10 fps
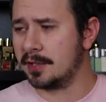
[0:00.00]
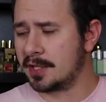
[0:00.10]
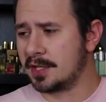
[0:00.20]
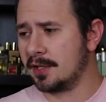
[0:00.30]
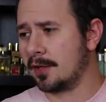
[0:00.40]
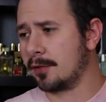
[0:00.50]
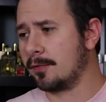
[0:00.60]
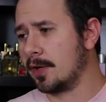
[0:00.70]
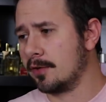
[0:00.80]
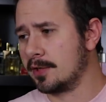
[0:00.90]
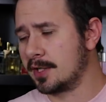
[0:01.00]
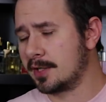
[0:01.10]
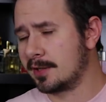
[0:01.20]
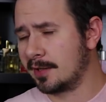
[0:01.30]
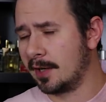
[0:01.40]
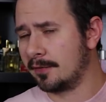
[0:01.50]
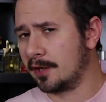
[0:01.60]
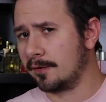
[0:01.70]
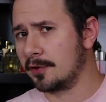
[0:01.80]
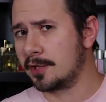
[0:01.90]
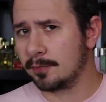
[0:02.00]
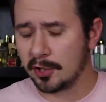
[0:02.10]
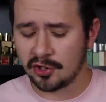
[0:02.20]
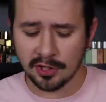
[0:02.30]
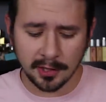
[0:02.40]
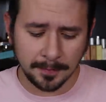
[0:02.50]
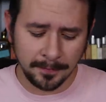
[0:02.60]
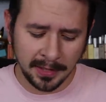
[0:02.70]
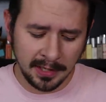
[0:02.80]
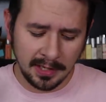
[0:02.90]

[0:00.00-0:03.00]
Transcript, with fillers: This is another fragrance that I've done a first impression on.